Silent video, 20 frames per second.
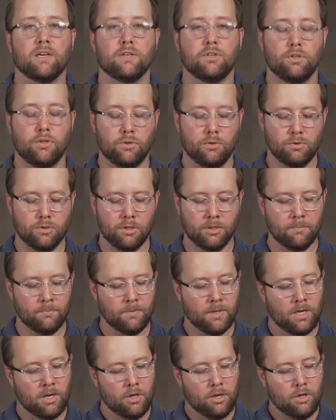user,
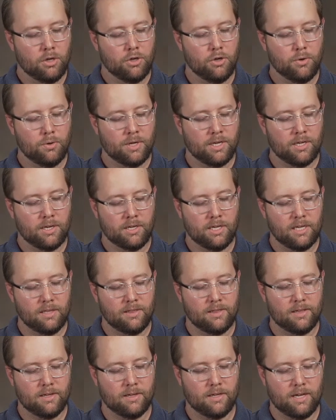you can
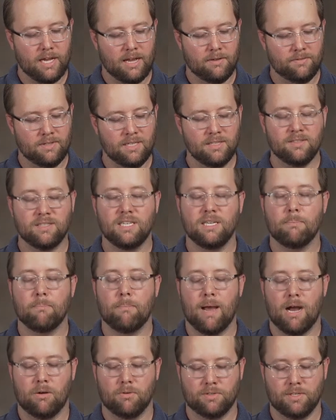get the FTZ
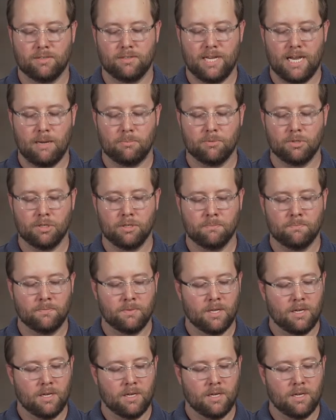mount adapter